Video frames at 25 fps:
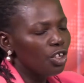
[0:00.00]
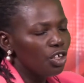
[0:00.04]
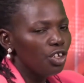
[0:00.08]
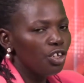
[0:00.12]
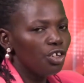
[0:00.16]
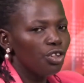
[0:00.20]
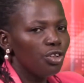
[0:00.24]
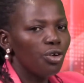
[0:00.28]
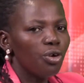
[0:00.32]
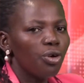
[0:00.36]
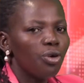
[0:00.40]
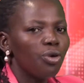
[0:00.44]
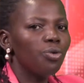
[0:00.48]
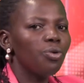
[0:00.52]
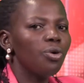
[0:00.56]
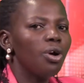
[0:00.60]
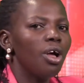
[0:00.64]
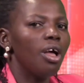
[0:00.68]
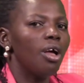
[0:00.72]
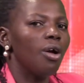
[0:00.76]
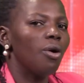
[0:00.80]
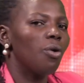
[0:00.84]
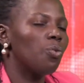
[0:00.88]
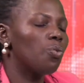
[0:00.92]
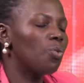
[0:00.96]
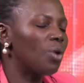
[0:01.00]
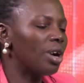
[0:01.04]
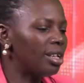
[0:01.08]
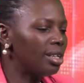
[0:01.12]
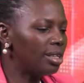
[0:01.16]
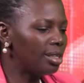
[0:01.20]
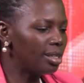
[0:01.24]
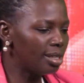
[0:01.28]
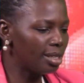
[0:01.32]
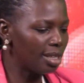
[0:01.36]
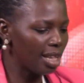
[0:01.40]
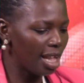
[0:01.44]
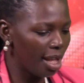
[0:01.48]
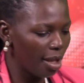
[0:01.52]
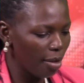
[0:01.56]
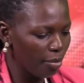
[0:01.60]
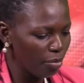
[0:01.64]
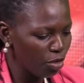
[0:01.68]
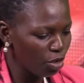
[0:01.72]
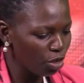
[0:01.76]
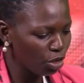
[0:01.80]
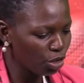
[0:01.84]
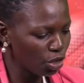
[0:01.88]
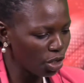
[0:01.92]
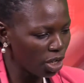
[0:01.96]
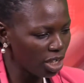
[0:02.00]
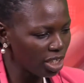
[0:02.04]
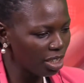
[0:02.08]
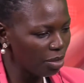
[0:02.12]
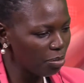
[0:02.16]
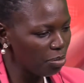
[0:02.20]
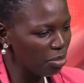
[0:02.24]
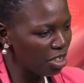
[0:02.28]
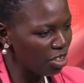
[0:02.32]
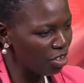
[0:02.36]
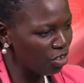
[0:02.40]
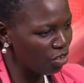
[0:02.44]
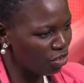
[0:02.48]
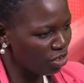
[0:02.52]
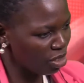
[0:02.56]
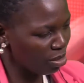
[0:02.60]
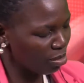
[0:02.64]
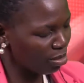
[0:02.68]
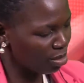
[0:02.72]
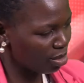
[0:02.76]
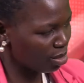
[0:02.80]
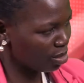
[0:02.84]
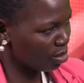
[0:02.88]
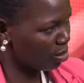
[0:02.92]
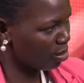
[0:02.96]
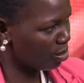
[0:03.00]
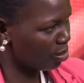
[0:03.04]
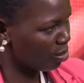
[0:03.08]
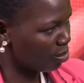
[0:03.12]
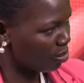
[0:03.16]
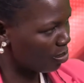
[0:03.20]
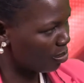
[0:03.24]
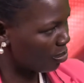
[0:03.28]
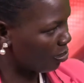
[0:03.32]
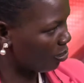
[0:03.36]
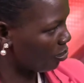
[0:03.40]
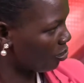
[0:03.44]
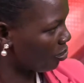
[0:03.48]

You know, once you join the mainstream school,